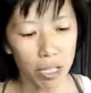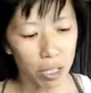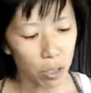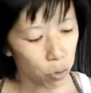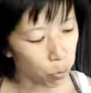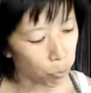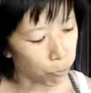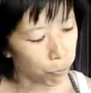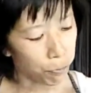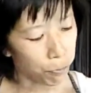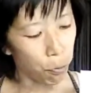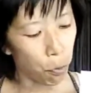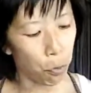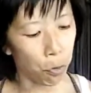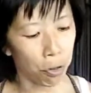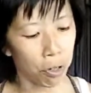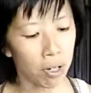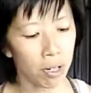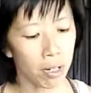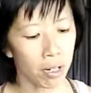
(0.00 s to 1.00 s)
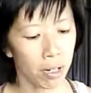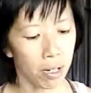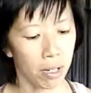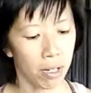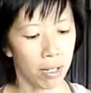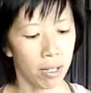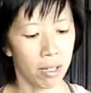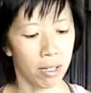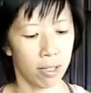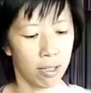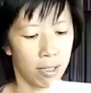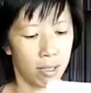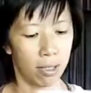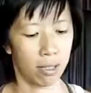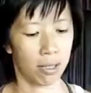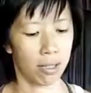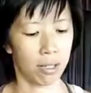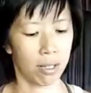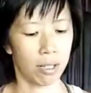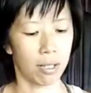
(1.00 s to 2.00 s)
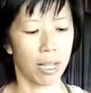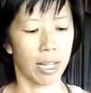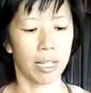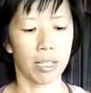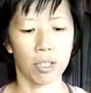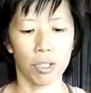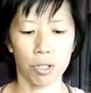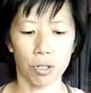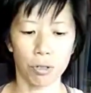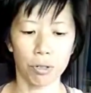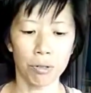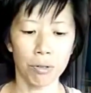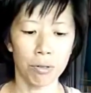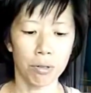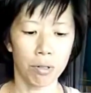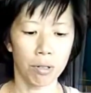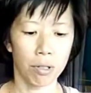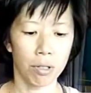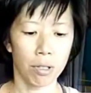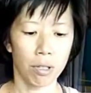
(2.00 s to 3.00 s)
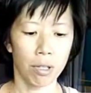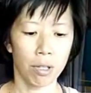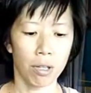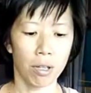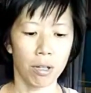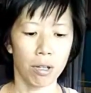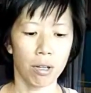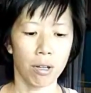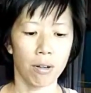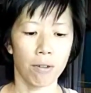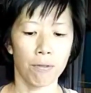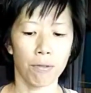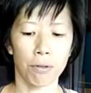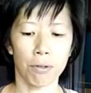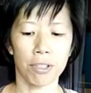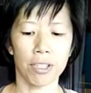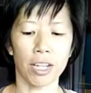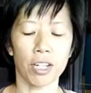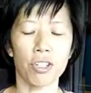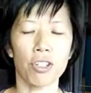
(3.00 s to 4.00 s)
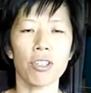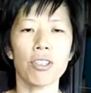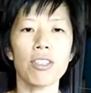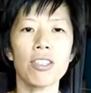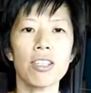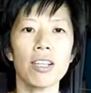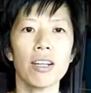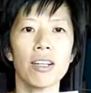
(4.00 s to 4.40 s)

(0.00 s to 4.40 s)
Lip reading: into 4, like so, 4 sections.